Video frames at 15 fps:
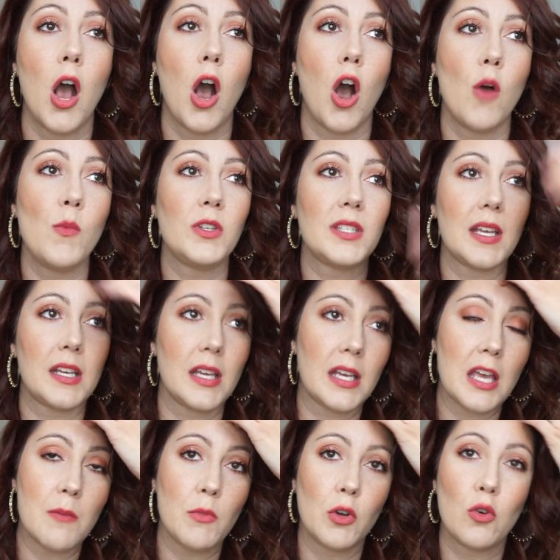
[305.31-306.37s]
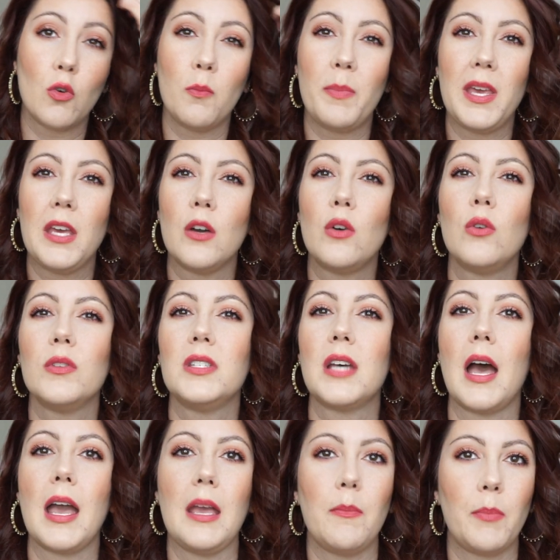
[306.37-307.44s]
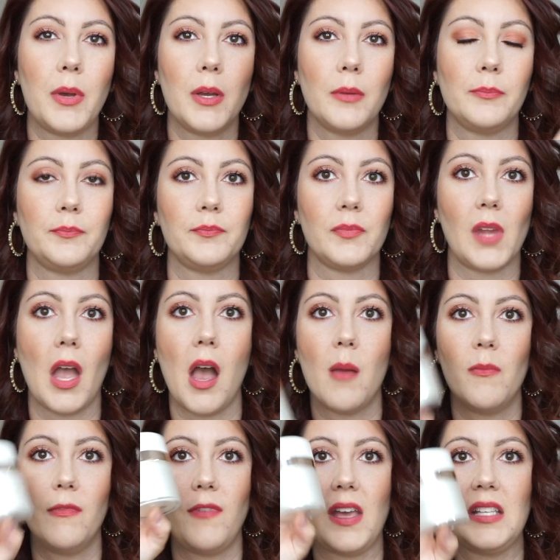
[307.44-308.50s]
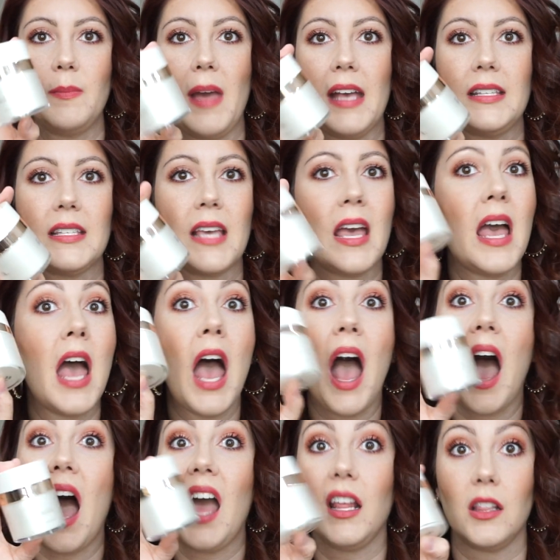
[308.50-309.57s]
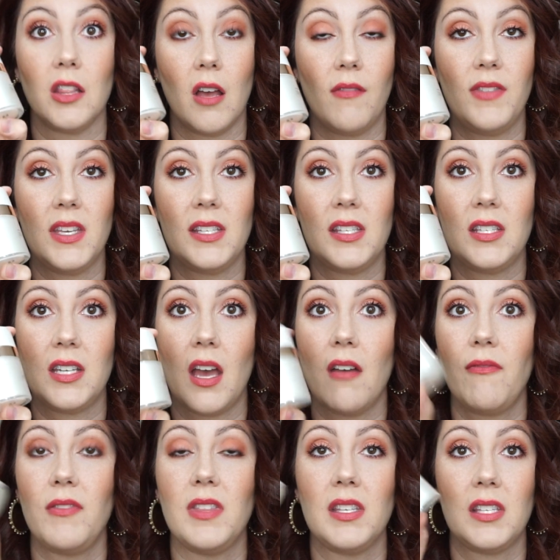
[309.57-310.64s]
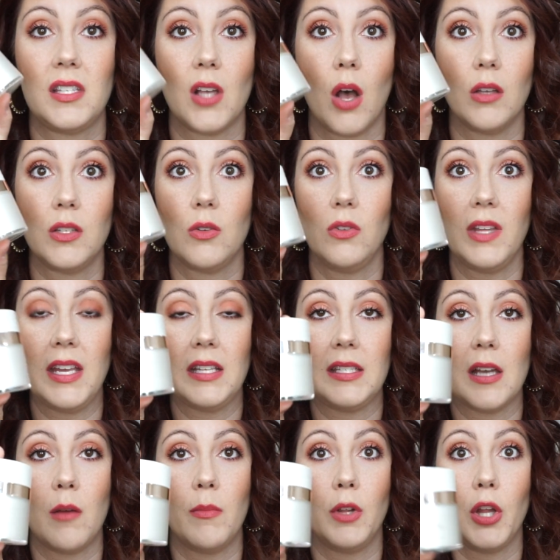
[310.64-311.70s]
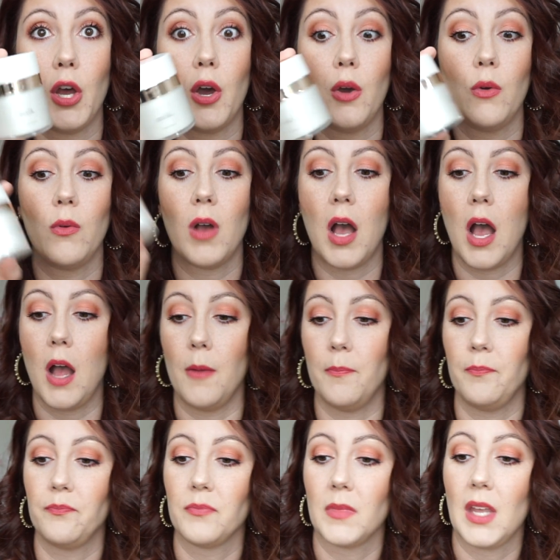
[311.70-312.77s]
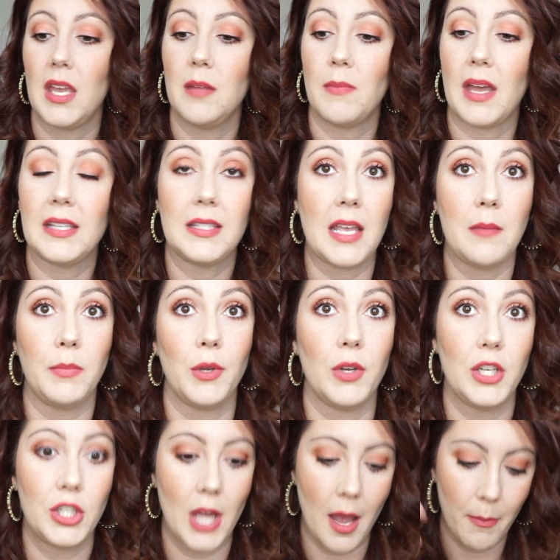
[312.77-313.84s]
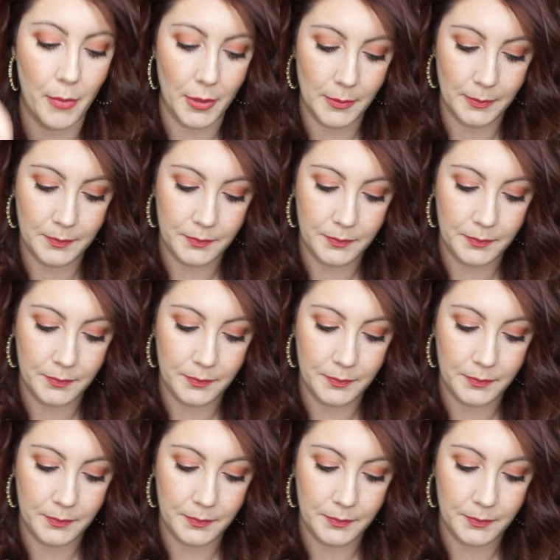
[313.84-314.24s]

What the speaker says: almost like a chemical peel type face mask. I love this stuff. This is also linked down below in my Saint Beauty shop.